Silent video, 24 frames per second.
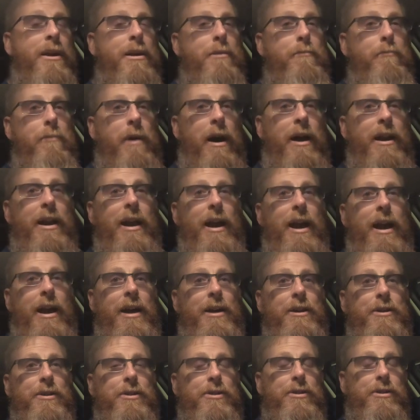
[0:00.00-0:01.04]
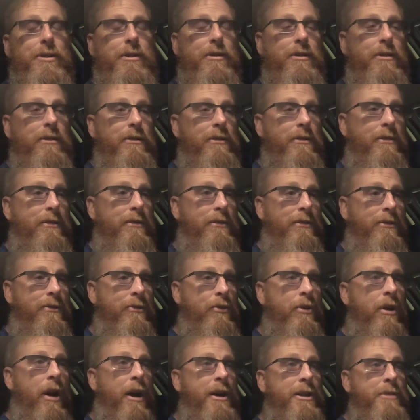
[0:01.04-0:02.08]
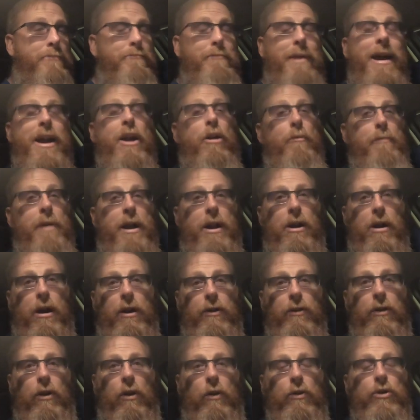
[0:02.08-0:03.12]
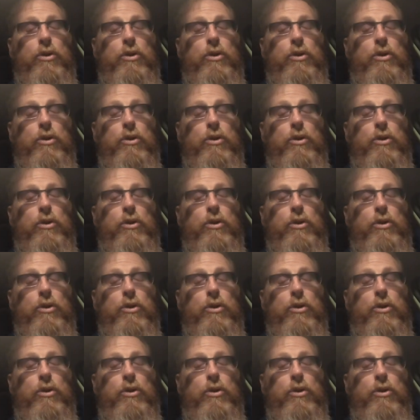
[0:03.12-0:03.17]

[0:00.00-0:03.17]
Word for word: but as you guys may or may not know,